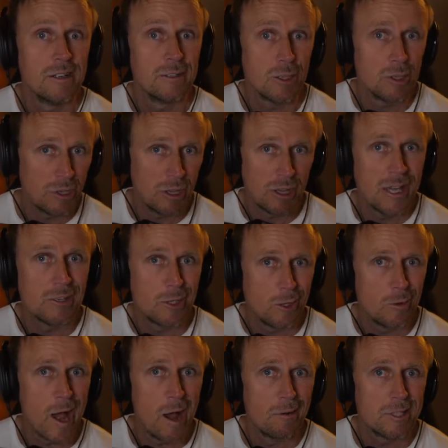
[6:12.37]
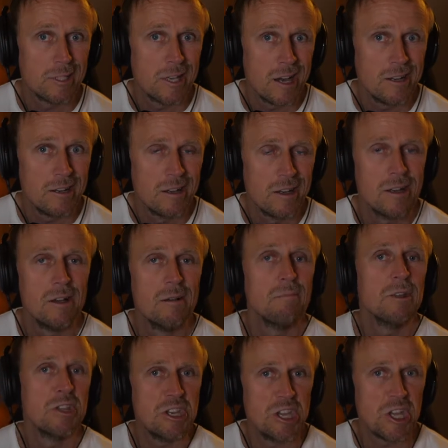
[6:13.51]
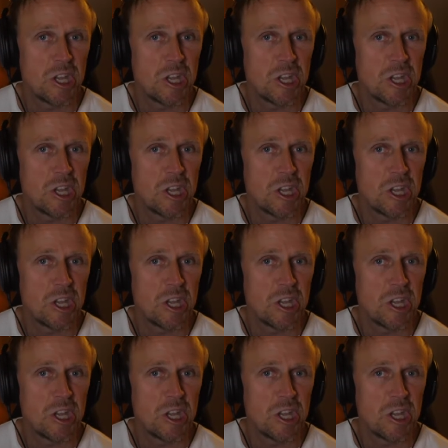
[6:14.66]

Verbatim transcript: So you can get two hours done, but then